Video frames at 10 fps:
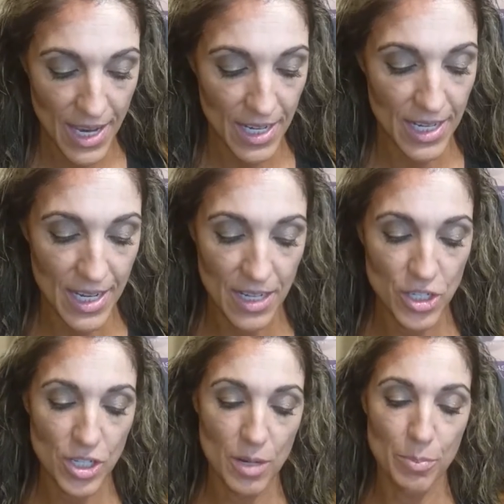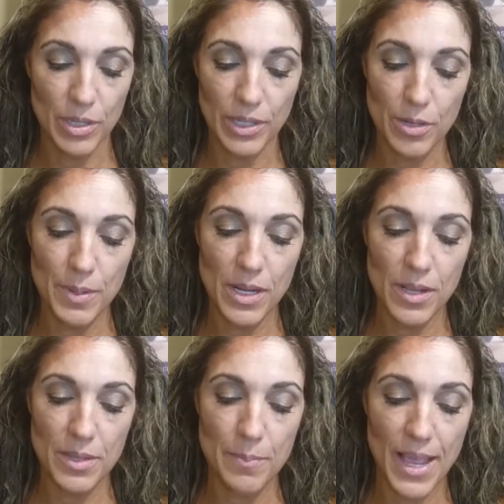And again, just going to put a little bit
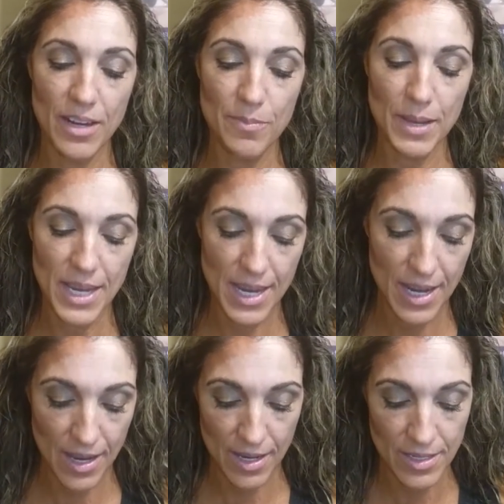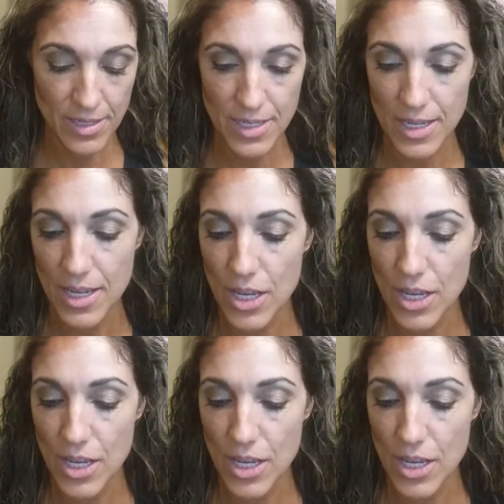on the back of my hand.